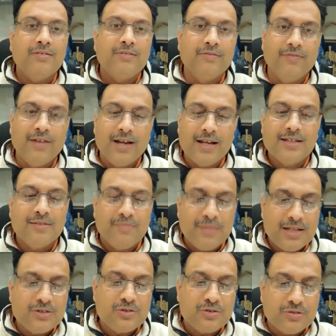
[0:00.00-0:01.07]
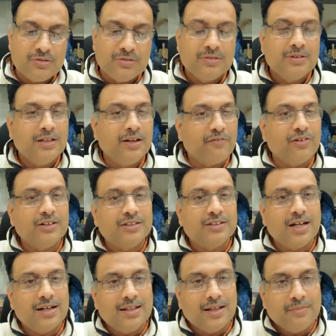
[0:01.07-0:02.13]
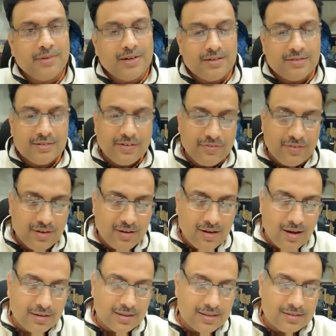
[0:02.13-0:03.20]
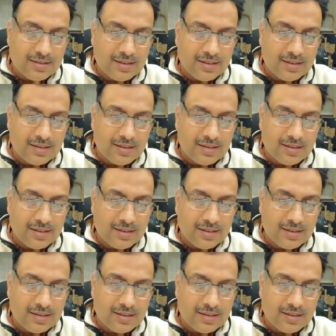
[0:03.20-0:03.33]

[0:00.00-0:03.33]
ways and means to differentiate them into different organs,